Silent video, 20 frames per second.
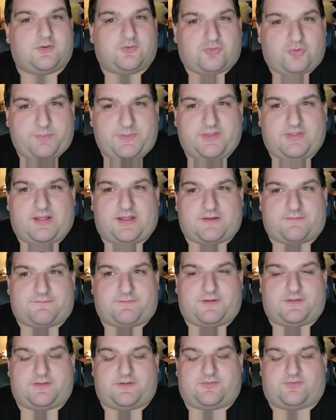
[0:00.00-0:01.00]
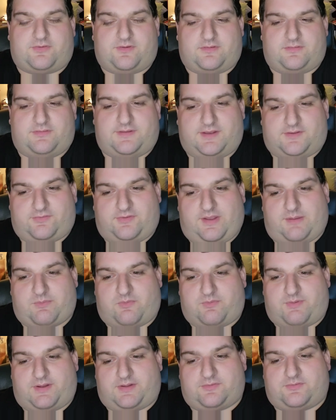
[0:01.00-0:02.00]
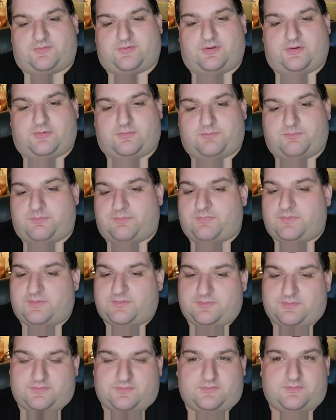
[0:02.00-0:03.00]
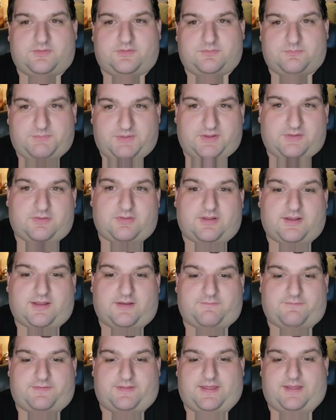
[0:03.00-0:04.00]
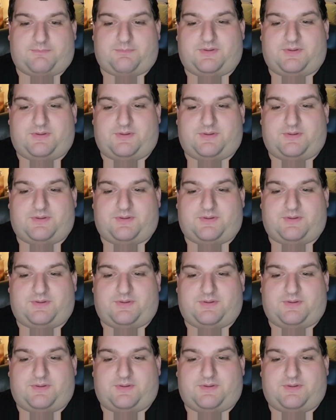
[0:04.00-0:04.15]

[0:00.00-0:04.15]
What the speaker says: should be a lot of fun this next time around, so be on the lookout for that.